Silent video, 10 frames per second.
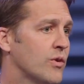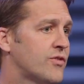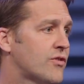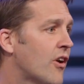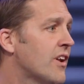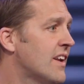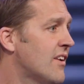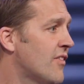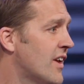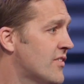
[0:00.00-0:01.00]
We started
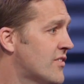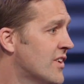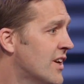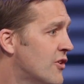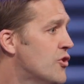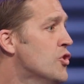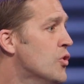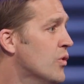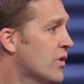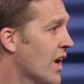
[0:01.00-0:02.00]
into this
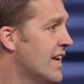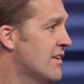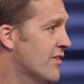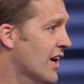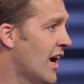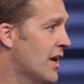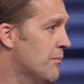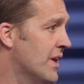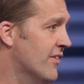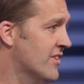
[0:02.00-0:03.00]
new kind of
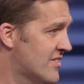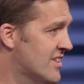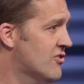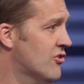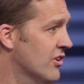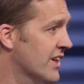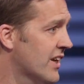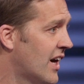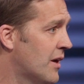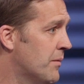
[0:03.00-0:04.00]
economy, this digital
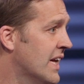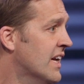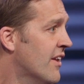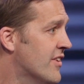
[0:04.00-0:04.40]
economy,